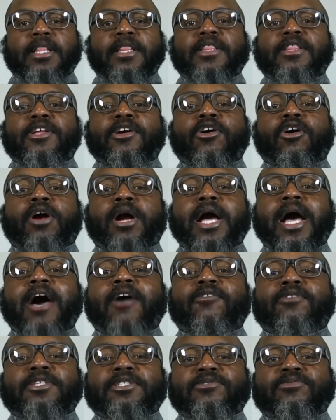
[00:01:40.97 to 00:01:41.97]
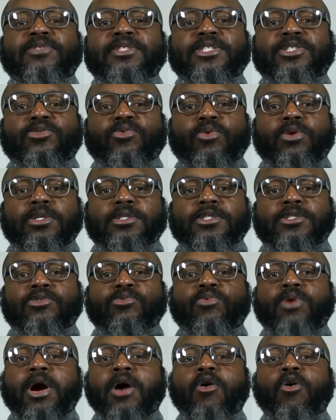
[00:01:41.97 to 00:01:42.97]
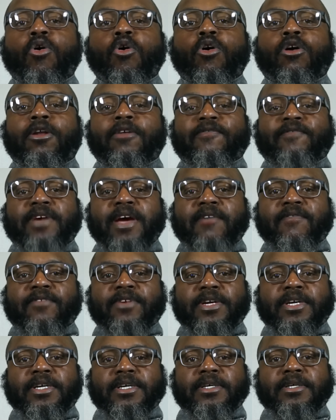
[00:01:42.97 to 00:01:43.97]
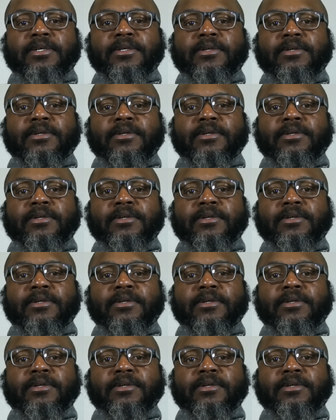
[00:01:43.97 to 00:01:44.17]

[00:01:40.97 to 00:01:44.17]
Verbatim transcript: There are countless resorts throughout all of Africa,